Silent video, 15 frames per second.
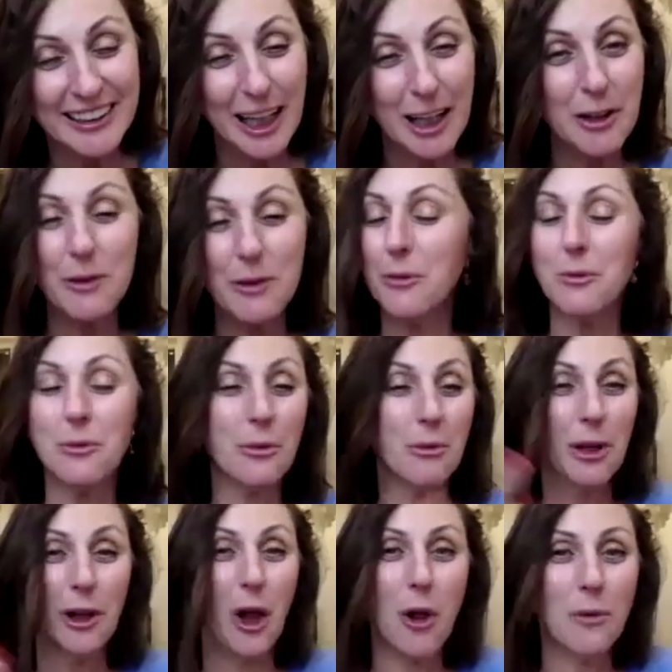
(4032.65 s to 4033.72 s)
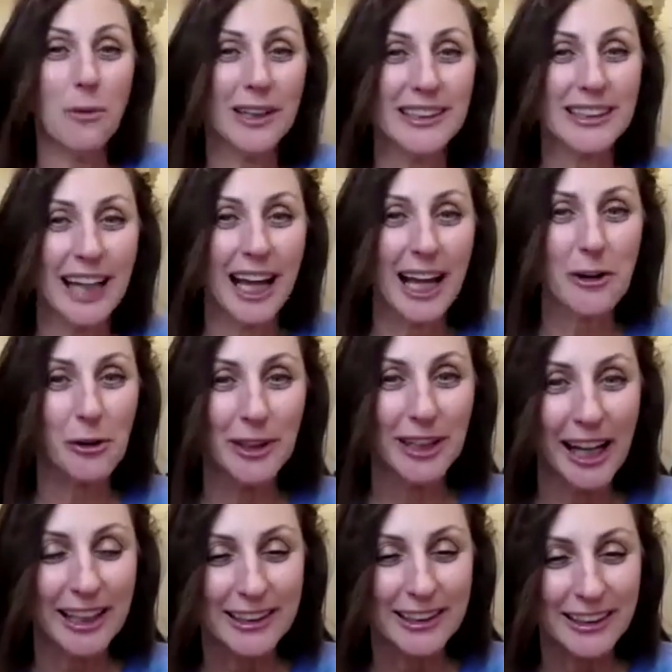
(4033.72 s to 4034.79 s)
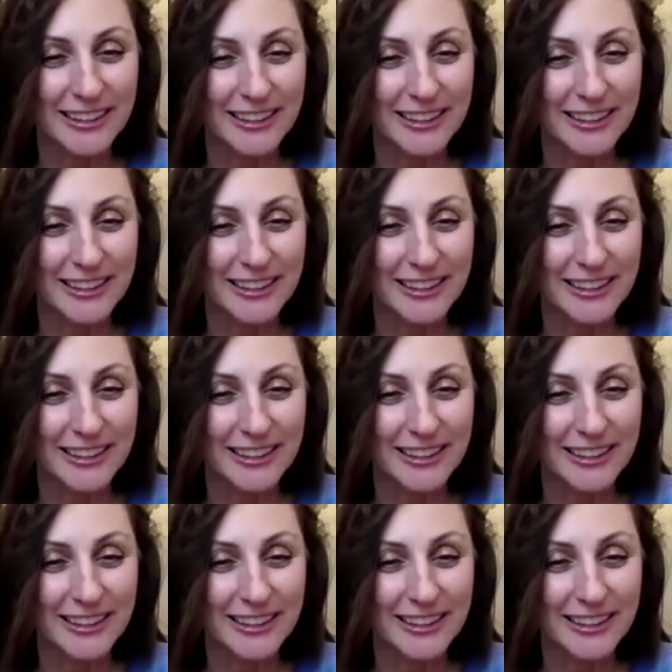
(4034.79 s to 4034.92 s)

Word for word: and we will always stay connected.